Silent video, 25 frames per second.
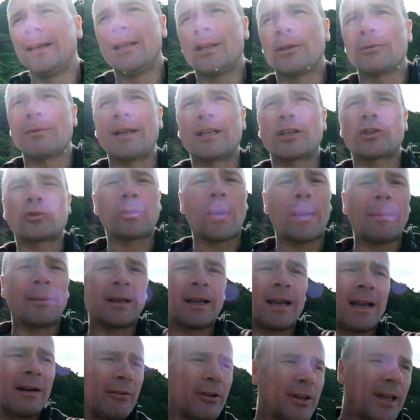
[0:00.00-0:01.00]
They're in swimming
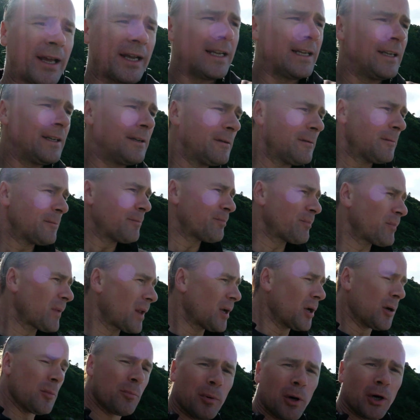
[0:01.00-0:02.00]
and everything.
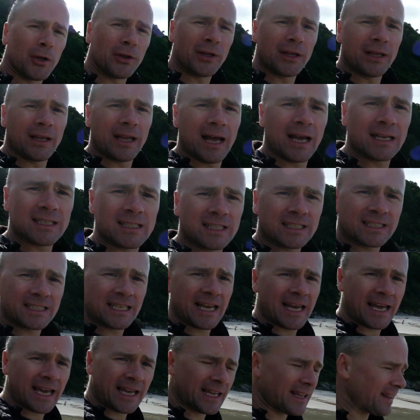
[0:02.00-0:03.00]
But as I
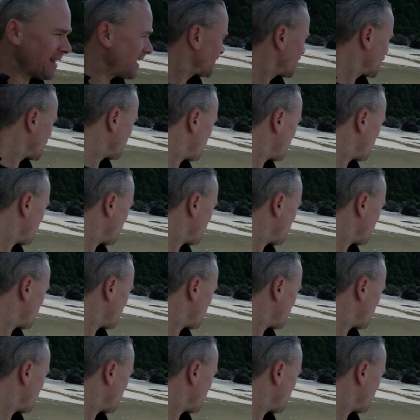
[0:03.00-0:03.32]
say, this is